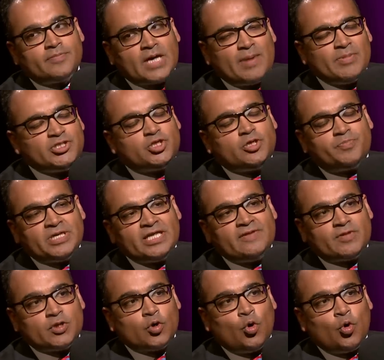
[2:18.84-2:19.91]
I mean, do you believe
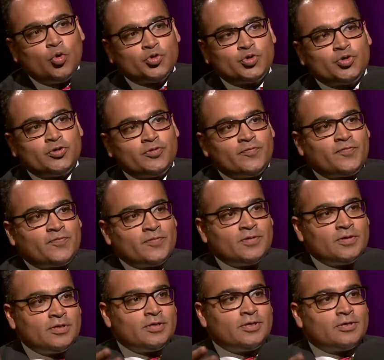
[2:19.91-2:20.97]
that all sort of
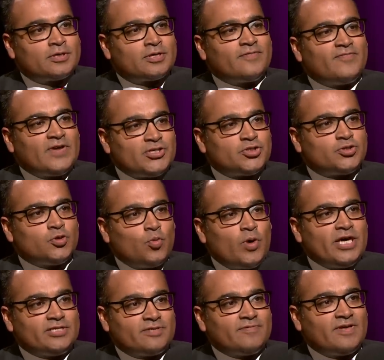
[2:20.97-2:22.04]
conventional
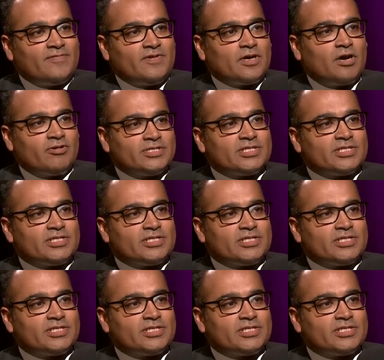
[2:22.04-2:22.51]
ways of living are